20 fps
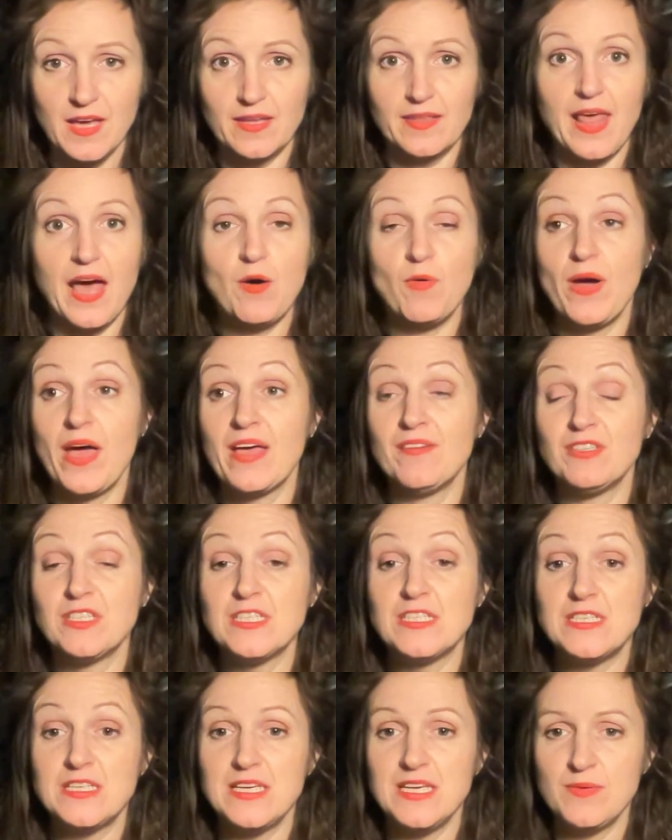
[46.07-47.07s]
Now I have
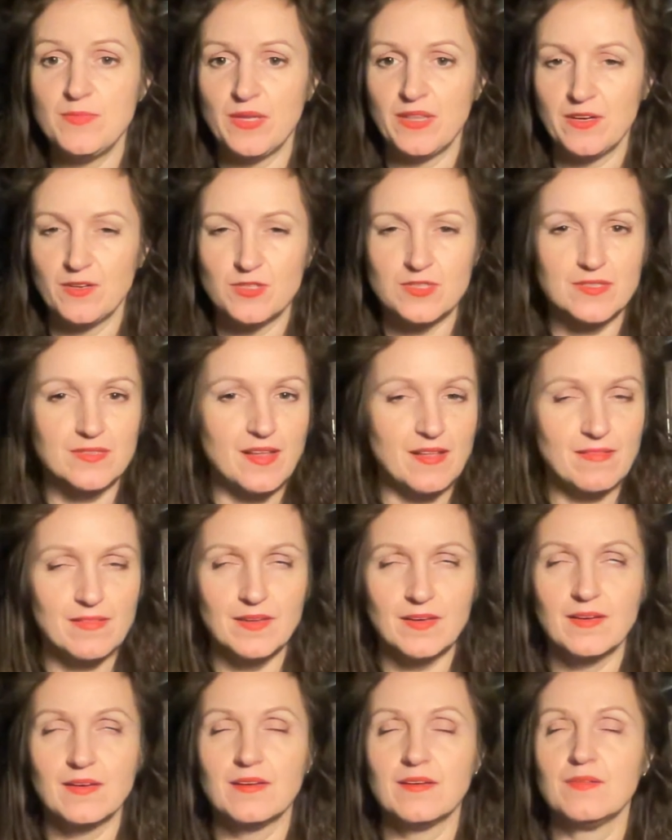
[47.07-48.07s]
a team and there's
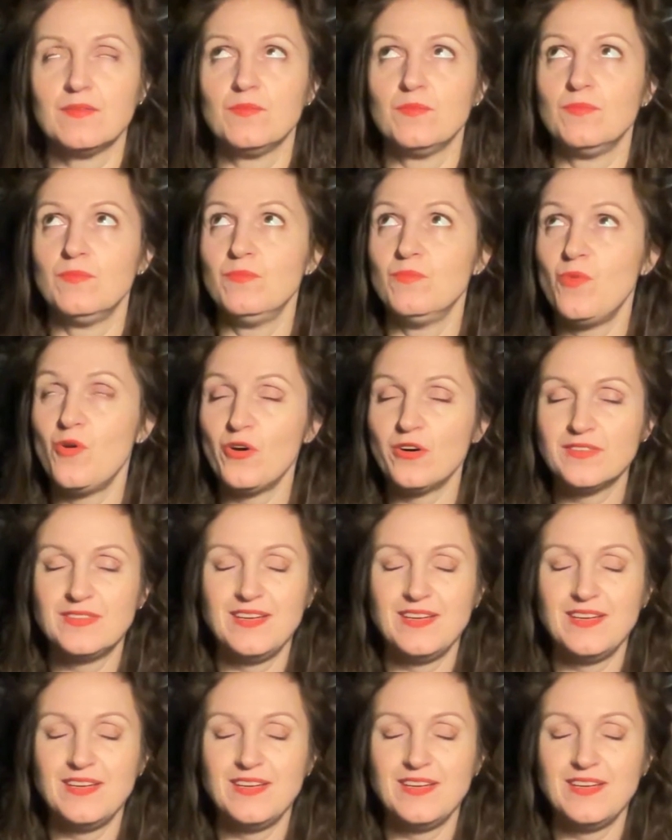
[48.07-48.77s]
nothing more